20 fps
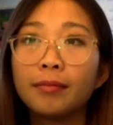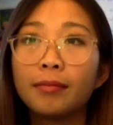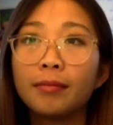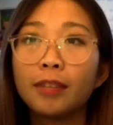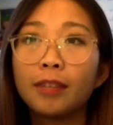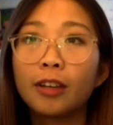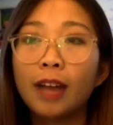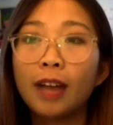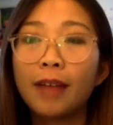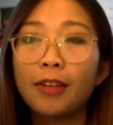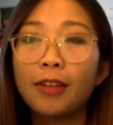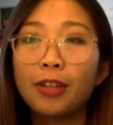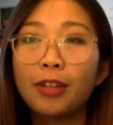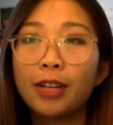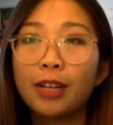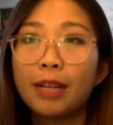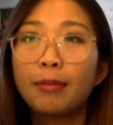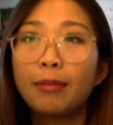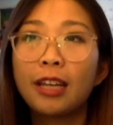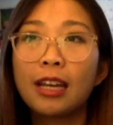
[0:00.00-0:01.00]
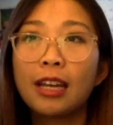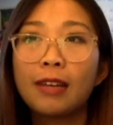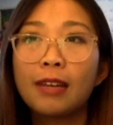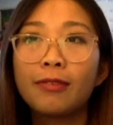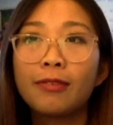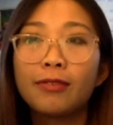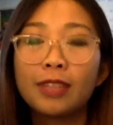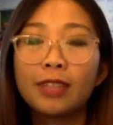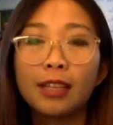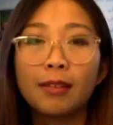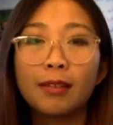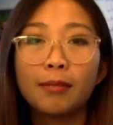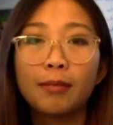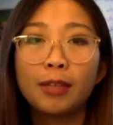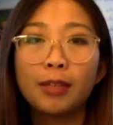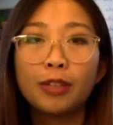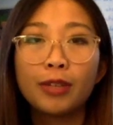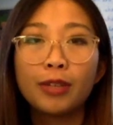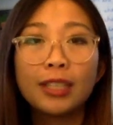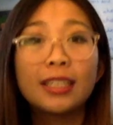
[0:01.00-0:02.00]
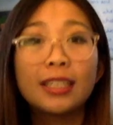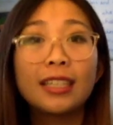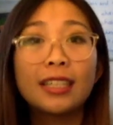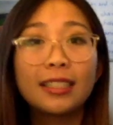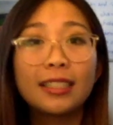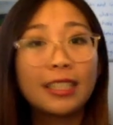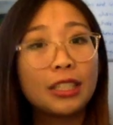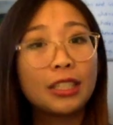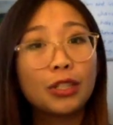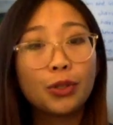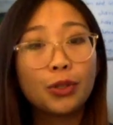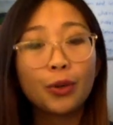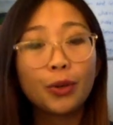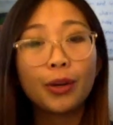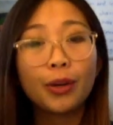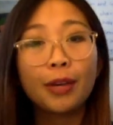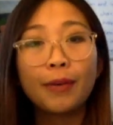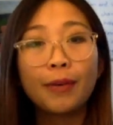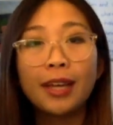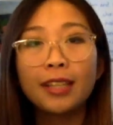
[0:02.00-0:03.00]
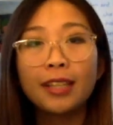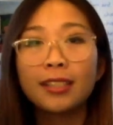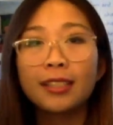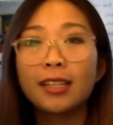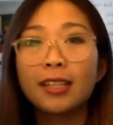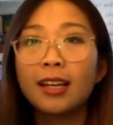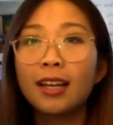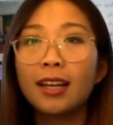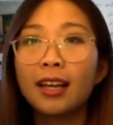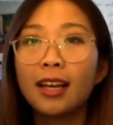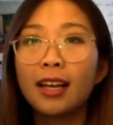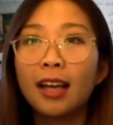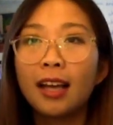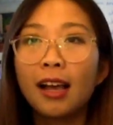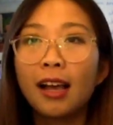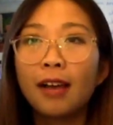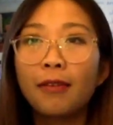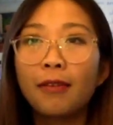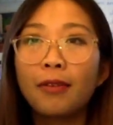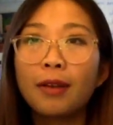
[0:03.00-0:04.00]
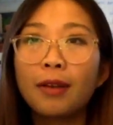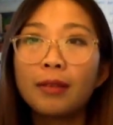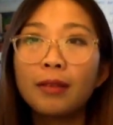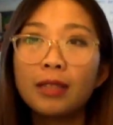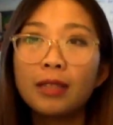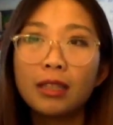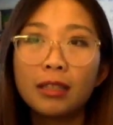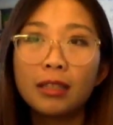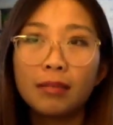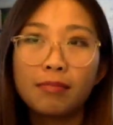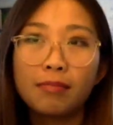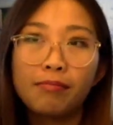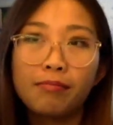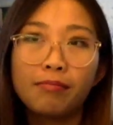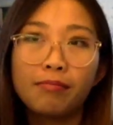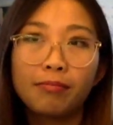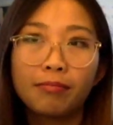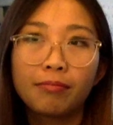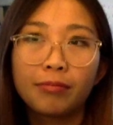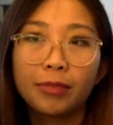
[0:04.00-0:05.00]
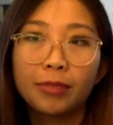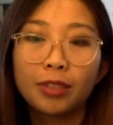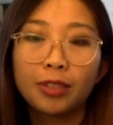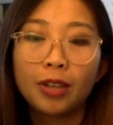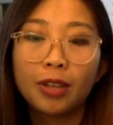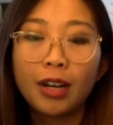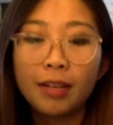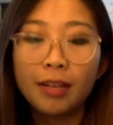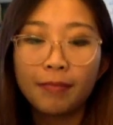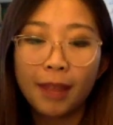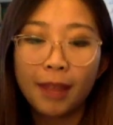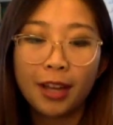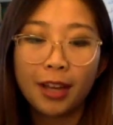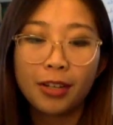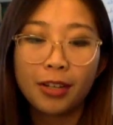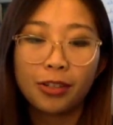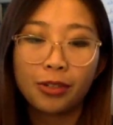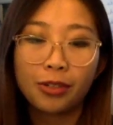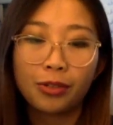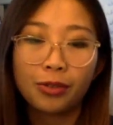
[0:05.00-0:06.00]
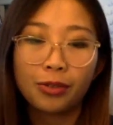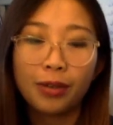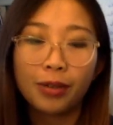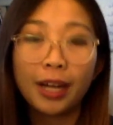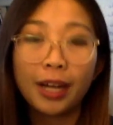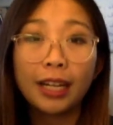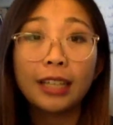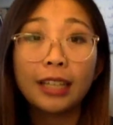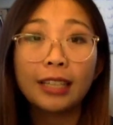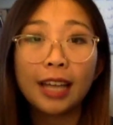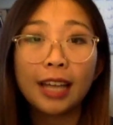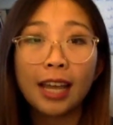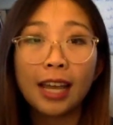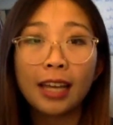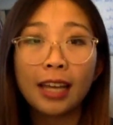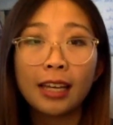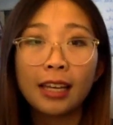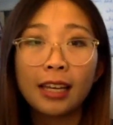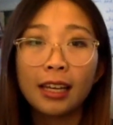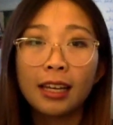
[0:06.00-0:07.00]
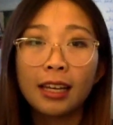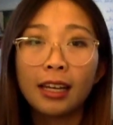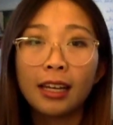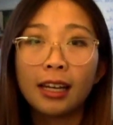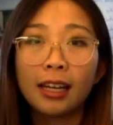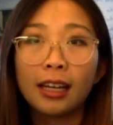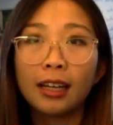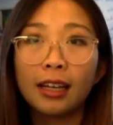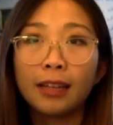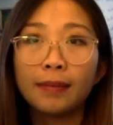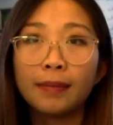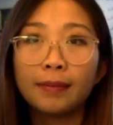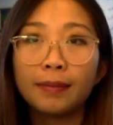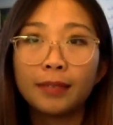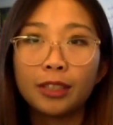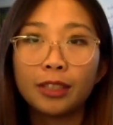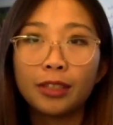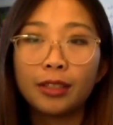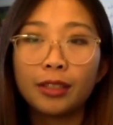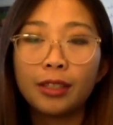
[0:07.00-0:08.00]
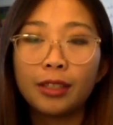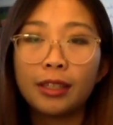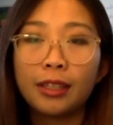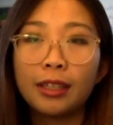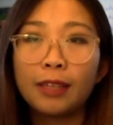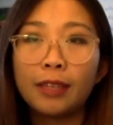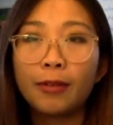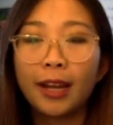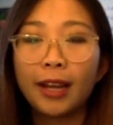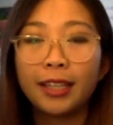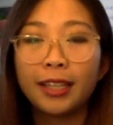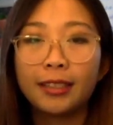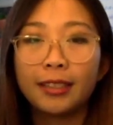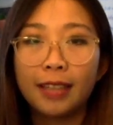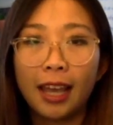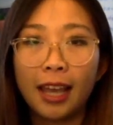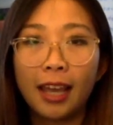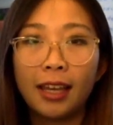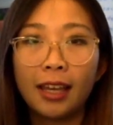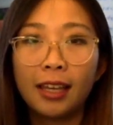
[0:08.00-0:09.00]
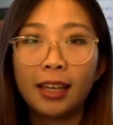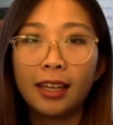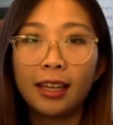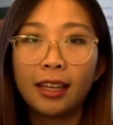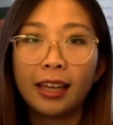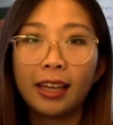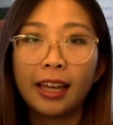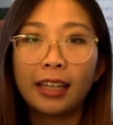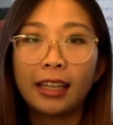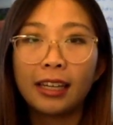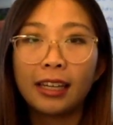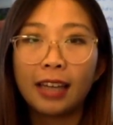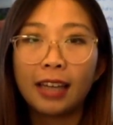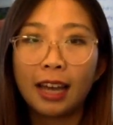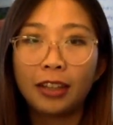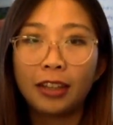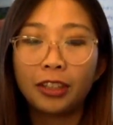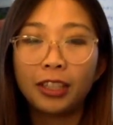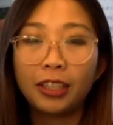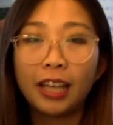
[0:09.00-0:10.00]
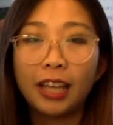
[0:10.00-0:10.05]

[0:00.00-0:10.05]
or have a training plan between 16 to 20 weeks. From the start of my training day to the race day, I actually